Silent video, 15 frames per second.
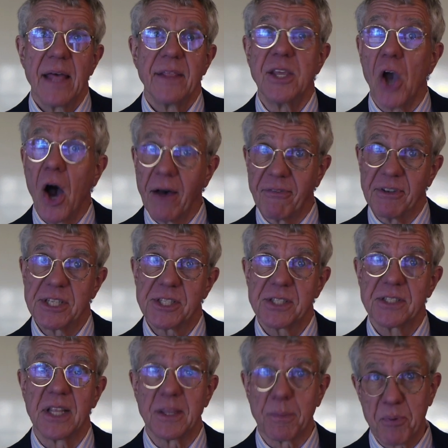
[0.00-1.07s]
The office
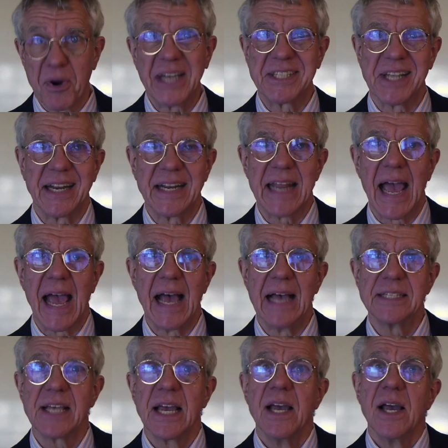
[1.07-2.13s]
that the president
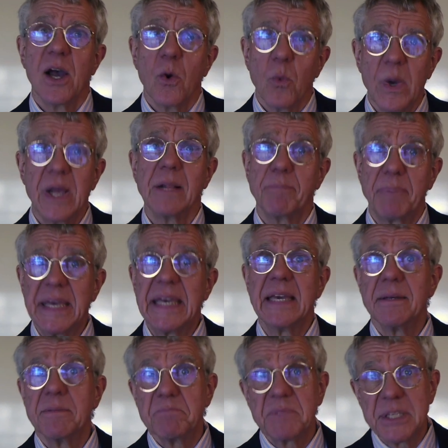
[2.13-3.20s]
has will
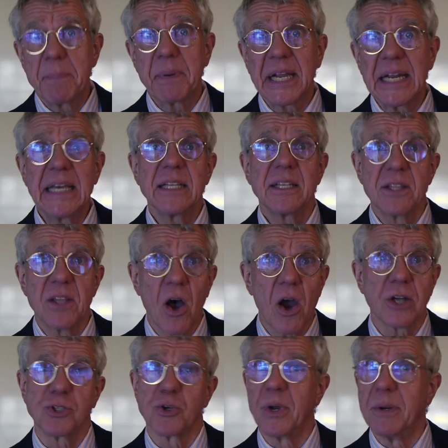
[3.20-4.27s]
be typically
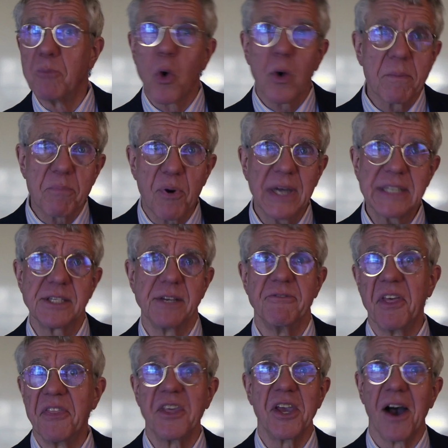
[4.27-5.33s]
larger and more impressive
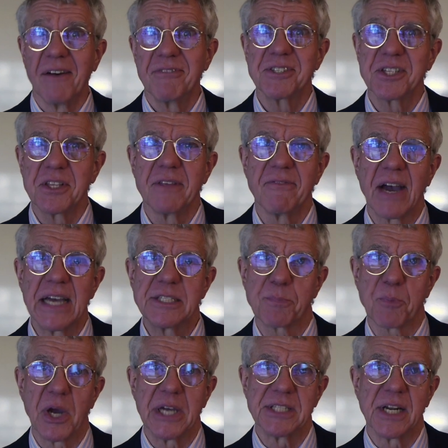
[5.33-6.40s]
than the office of the vice
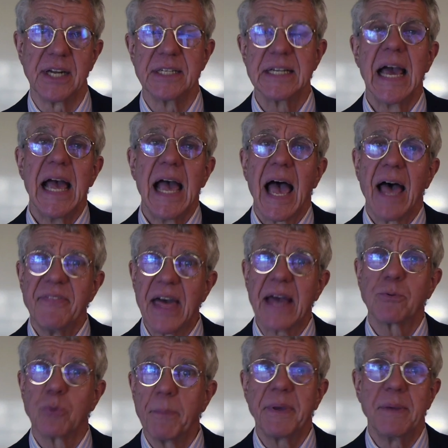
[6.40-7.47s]
president, and
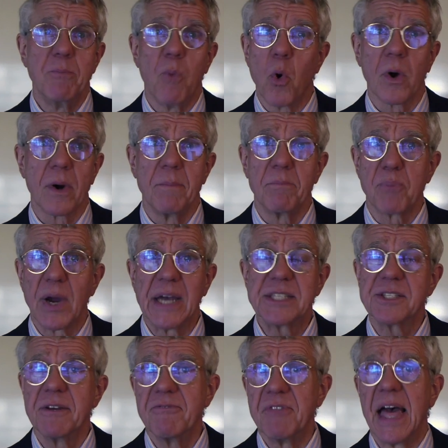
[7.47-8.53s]
that will be more
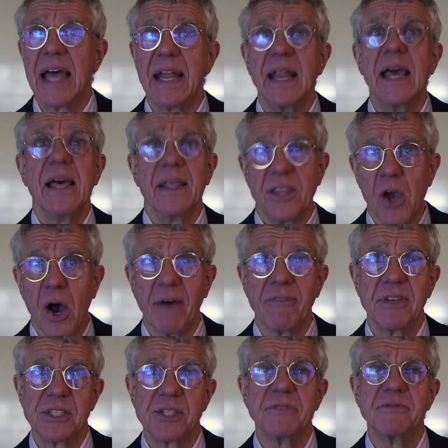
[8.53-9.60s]
impressive than the
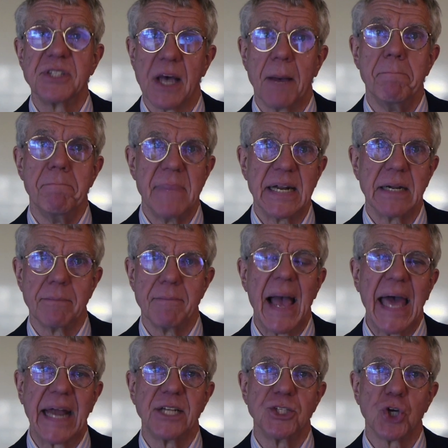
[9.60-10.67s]
office of some middle
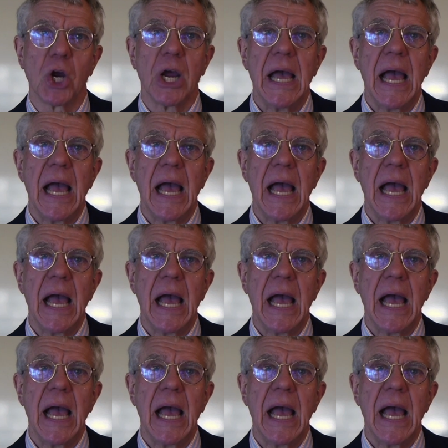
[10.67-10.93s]
manager.